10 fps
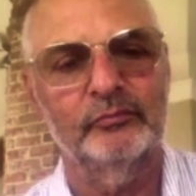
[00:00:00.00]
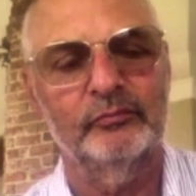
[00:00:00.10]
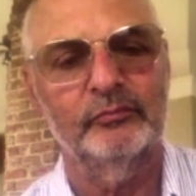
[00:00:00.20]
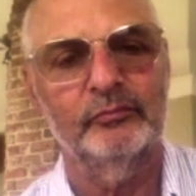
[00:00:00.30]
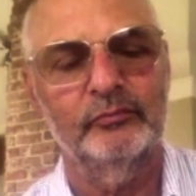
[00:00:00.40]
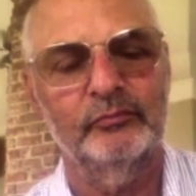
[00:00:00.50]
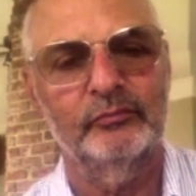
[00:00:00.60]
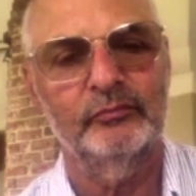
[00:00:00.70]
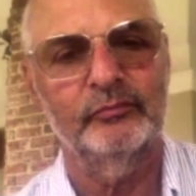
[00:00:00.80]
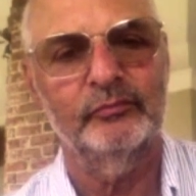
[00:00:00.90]

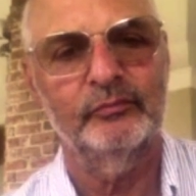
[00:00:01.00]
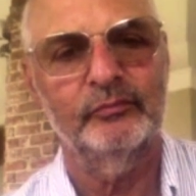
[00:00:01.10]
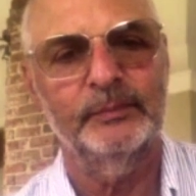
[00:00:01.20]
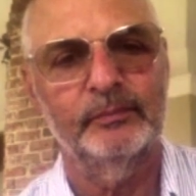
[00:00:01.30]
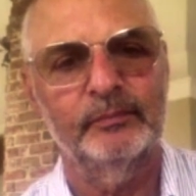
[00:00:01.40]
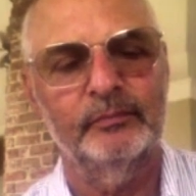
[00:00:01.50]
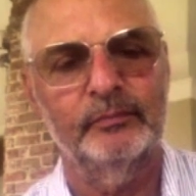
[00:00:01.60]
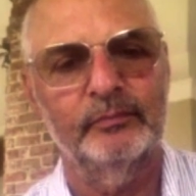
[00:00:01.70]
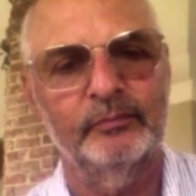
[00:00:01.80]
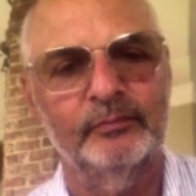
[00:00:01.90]

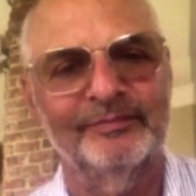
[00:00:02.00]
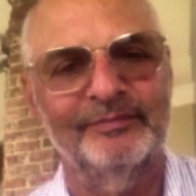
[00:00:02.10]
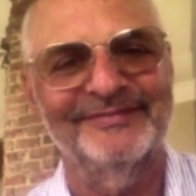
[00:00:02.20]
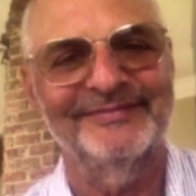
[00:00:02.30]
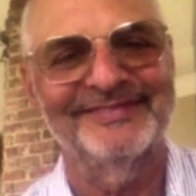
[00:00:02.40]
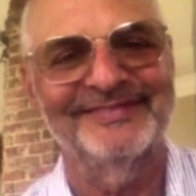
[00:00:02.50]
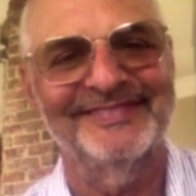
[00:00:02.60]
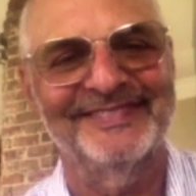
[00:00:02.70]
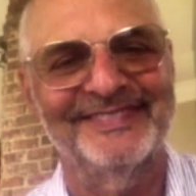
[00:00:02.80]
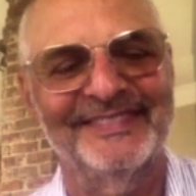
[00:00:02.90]

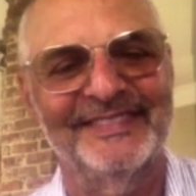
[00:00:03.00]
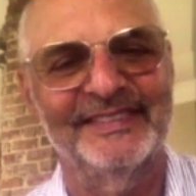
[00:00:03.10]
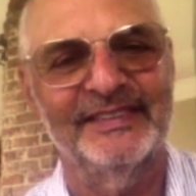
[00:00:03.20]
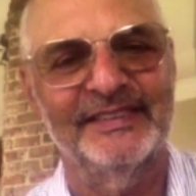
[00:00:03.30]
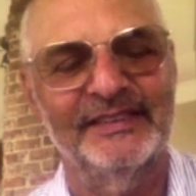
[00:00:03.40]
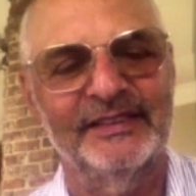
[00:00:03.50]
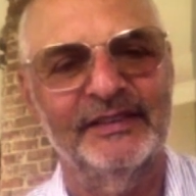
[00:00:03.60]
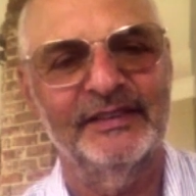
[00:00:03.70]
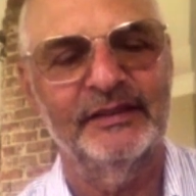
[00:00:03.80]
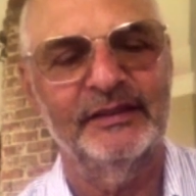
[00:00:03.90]

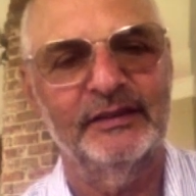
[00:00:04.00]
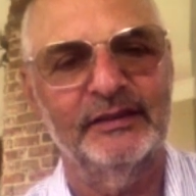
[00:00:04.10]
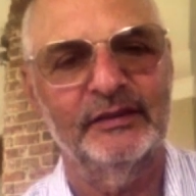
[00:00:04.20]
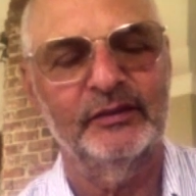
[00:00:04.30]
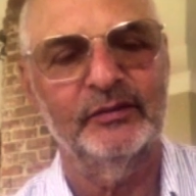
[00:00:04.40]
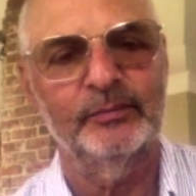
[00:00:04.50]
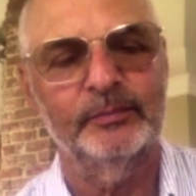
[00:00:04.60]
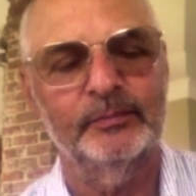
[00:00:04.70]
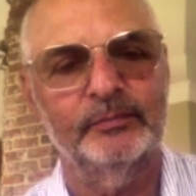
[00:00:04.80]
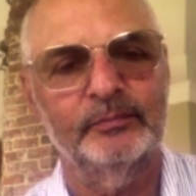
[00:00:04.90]

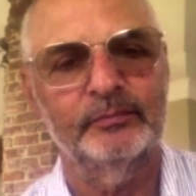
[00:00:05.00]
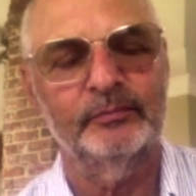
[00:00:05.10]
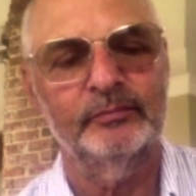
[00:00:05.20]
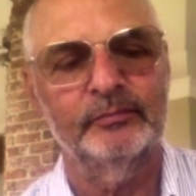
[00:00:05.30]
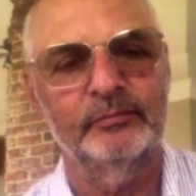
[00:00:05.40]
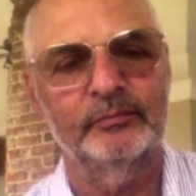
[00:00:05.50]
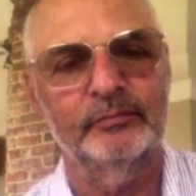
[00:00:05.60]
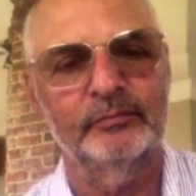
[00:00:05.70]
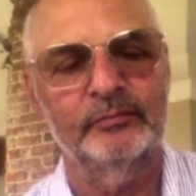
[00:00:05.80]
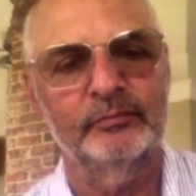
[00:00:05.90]

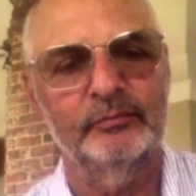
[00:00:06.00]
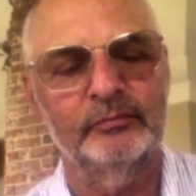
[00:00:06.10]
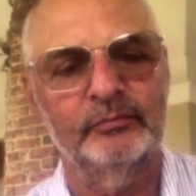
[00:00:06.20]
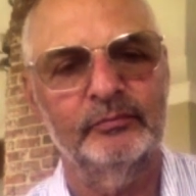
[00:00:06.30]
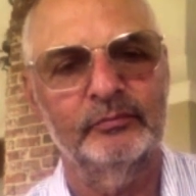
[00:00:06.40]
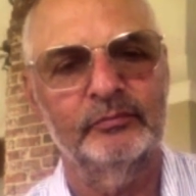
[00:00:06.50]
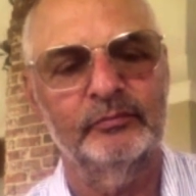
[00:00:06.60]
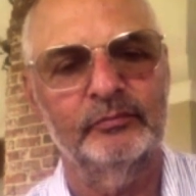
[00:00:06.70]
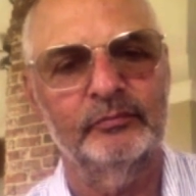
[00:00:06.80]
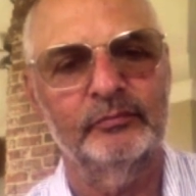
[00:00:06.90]

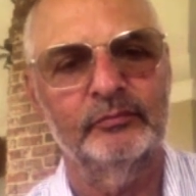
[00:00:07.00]
No words are spoken by the person on screen.